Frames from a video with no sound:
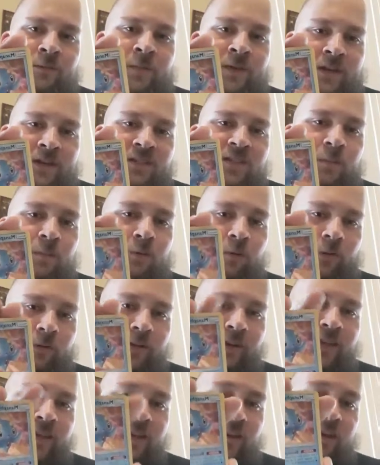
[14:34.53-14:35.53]
being a supporter.
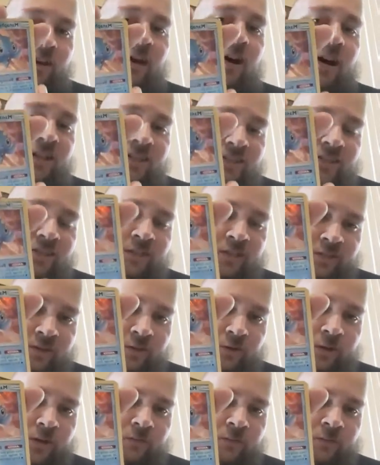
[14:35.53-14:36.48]
He can constantly do it.